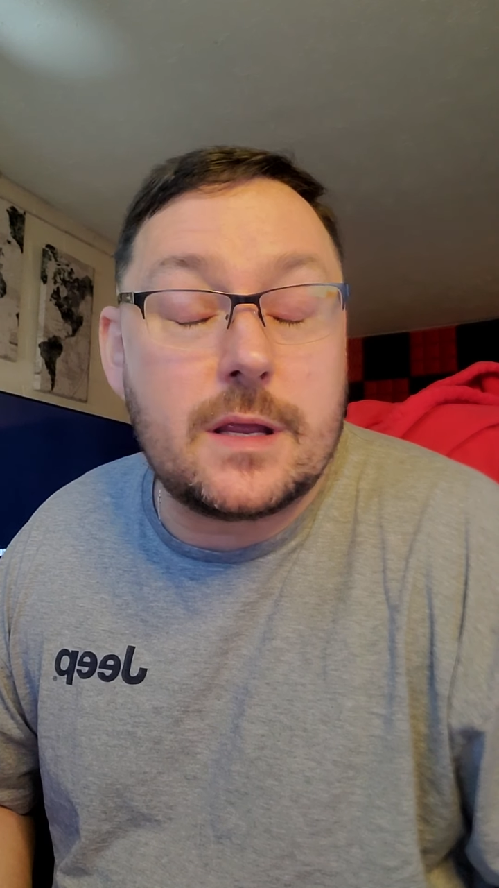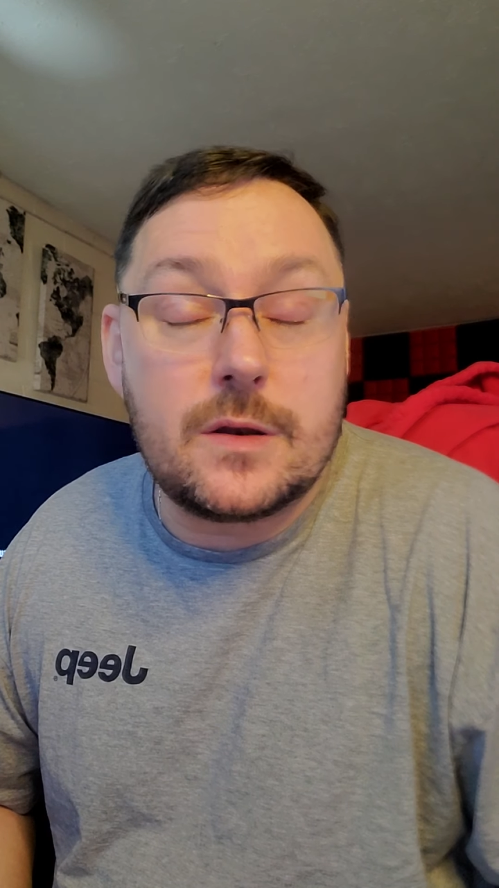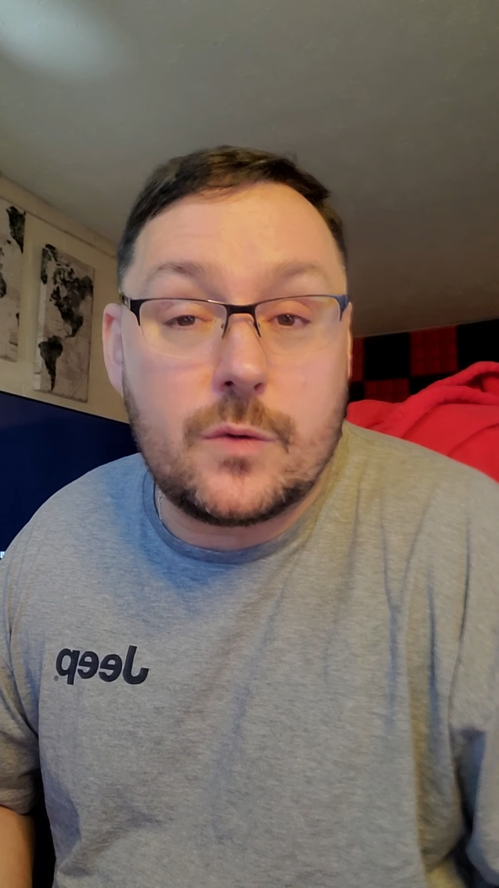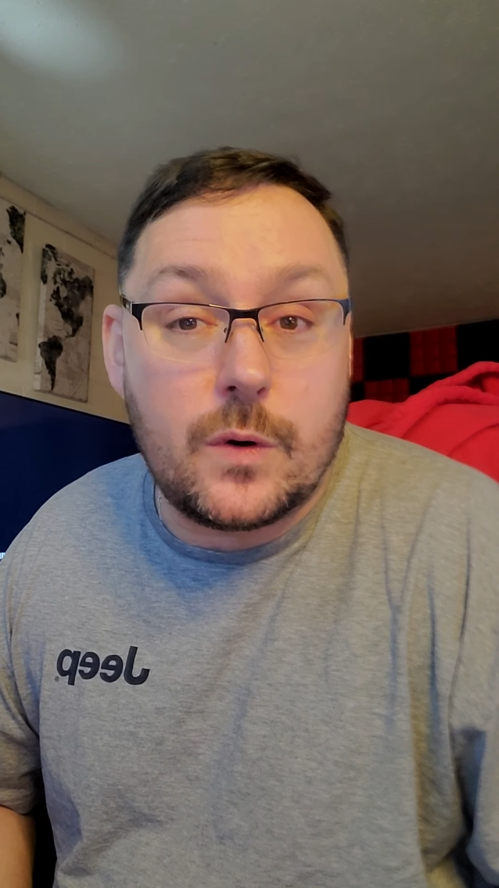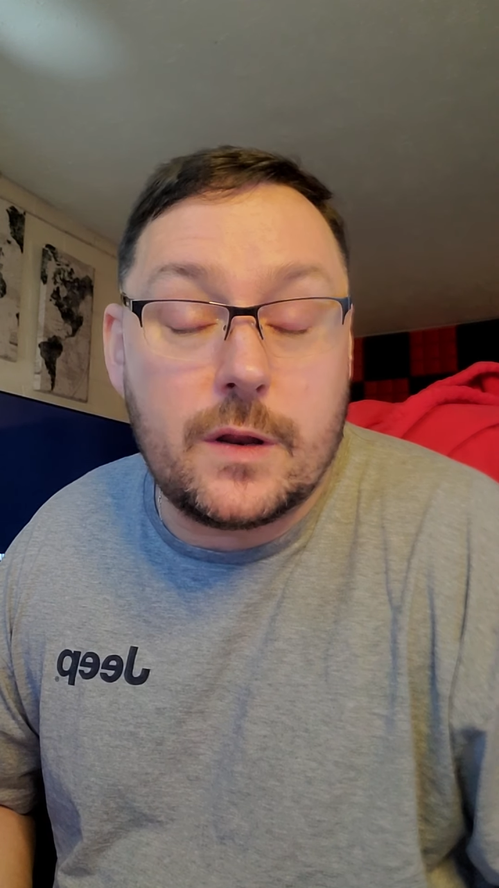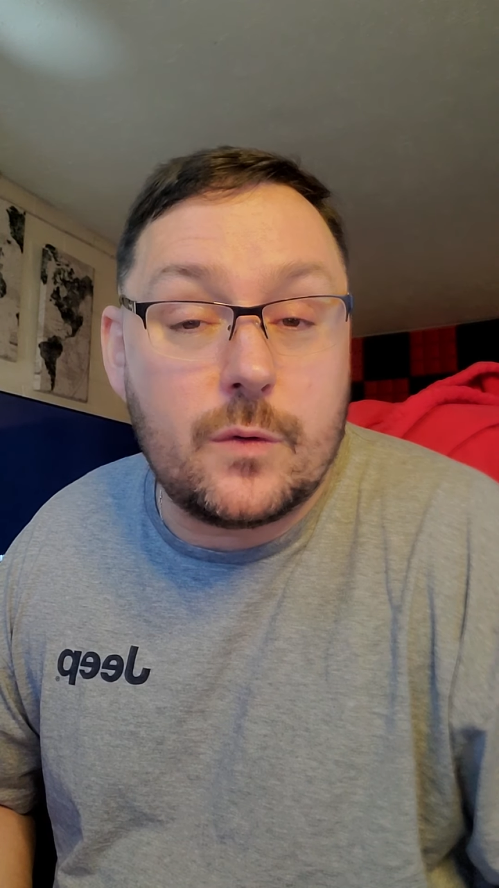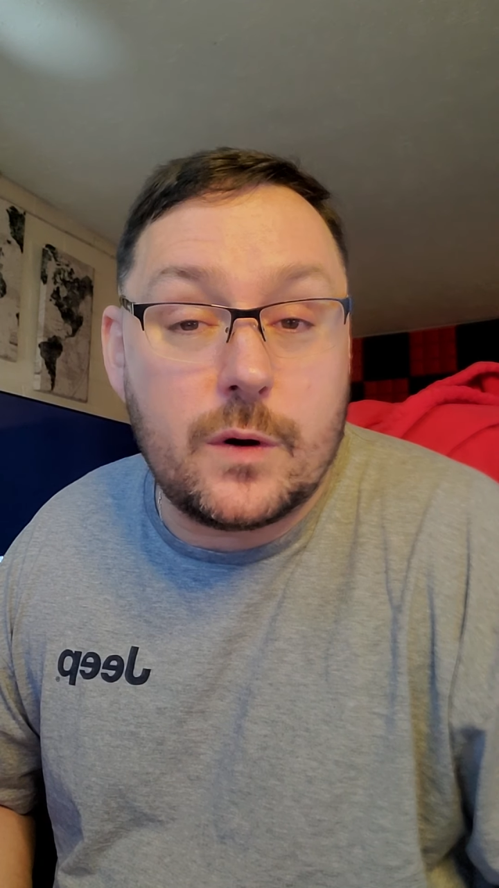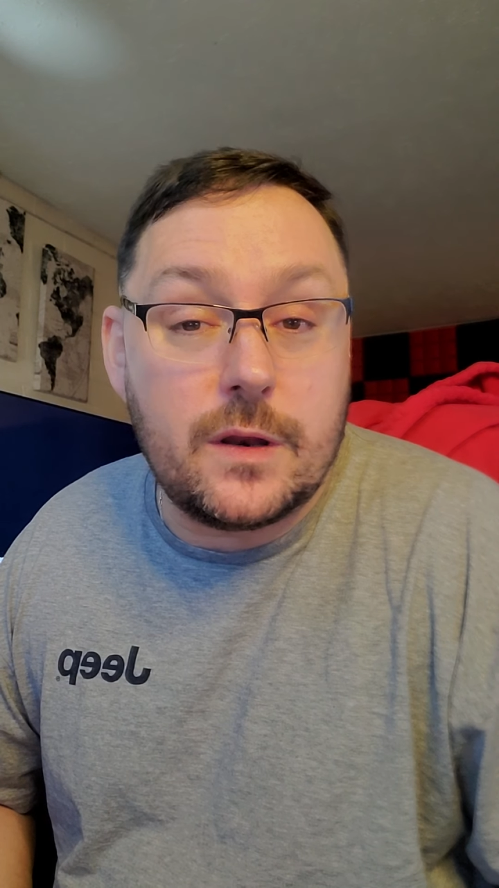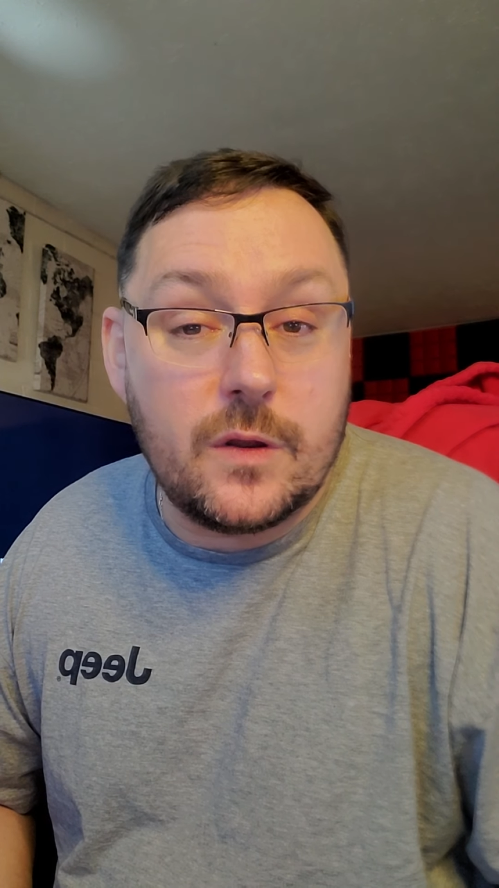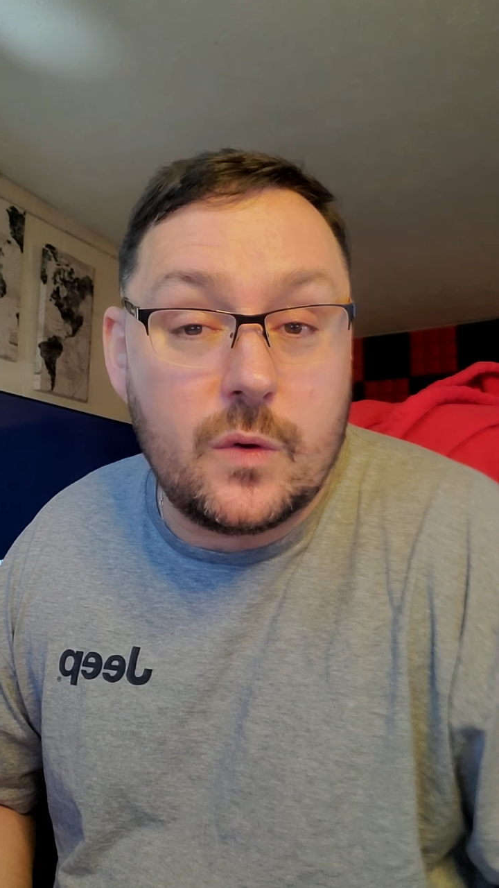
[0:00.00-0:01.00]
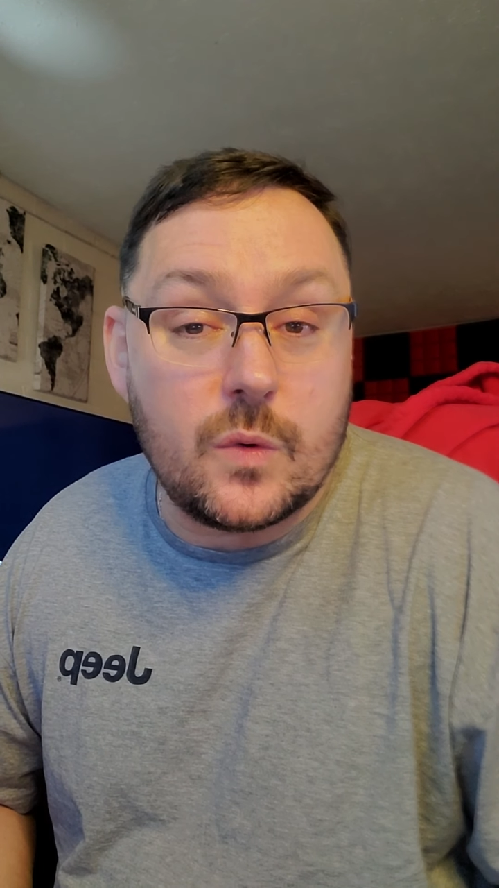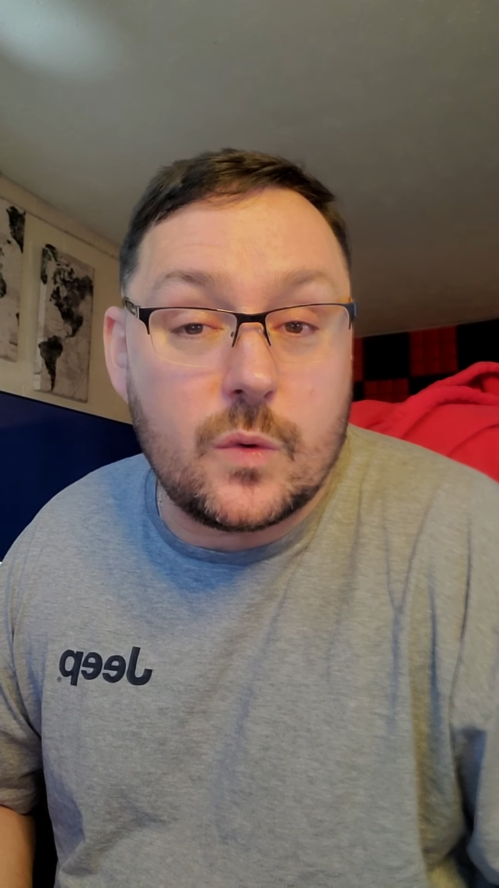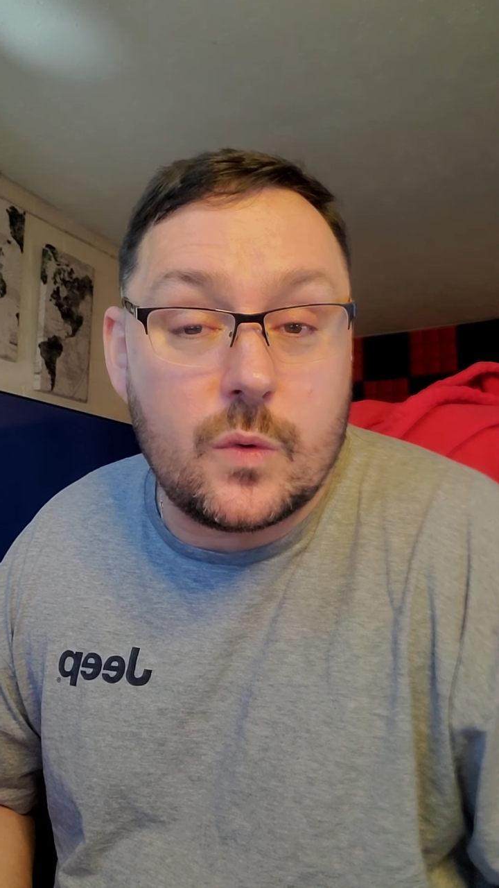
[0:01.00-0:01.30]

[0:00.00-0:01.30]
in 2022.